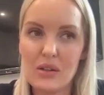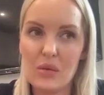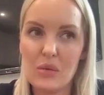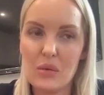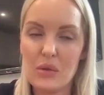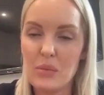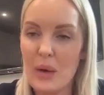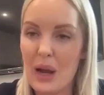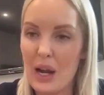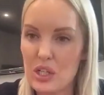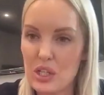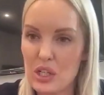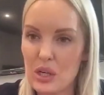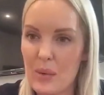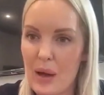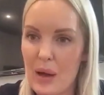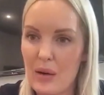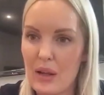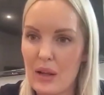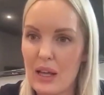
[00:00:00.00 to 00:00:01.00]
I was passionate
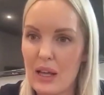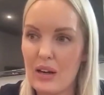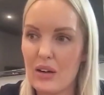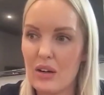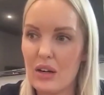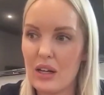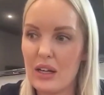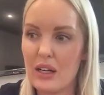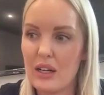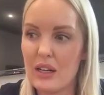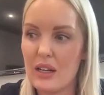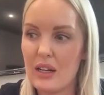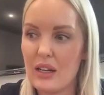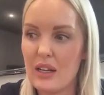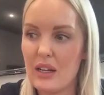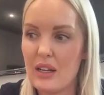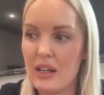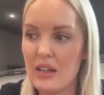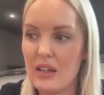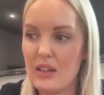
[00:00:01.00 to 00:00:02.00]
about it. And
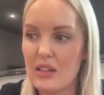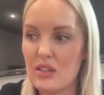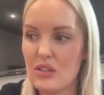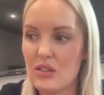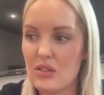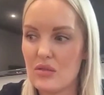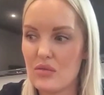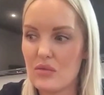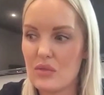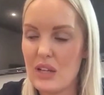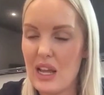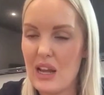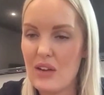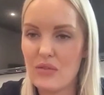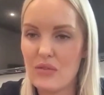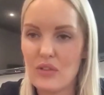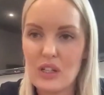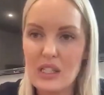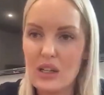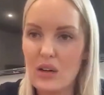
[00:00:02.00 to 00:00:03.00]

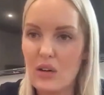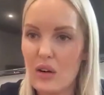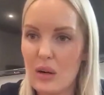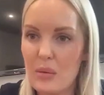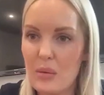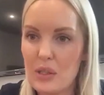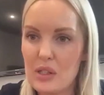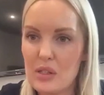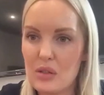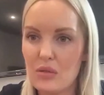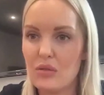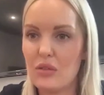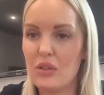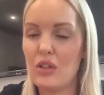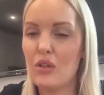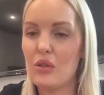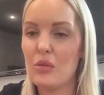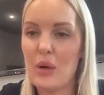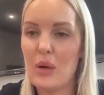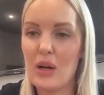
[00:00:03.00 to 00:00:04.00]
every time I saw a
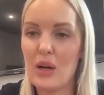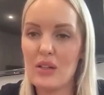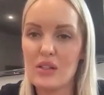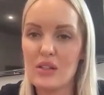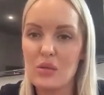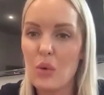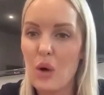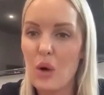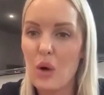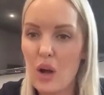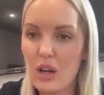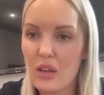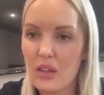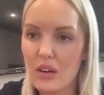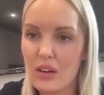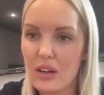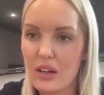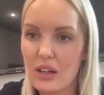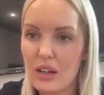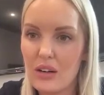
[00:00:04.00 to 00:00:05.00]
new person's work
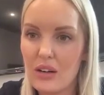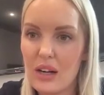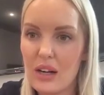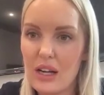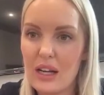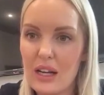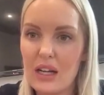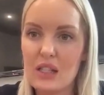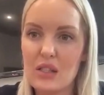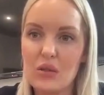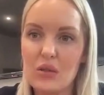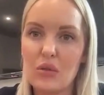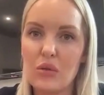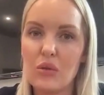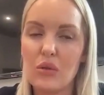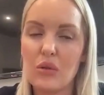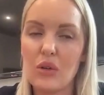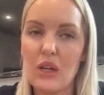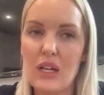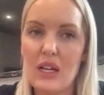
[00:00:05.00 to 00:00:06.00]
that I liked
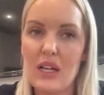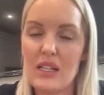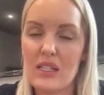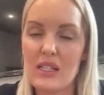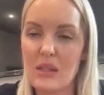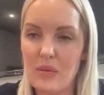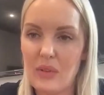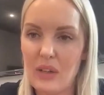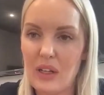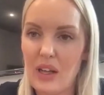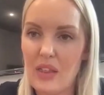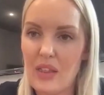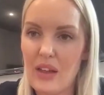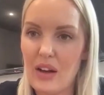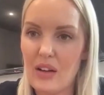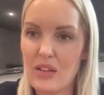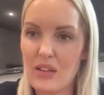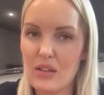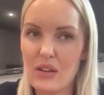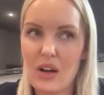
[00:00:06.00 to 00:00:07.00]
or something like that,
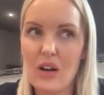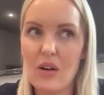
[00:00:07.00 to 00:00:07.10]
I was like,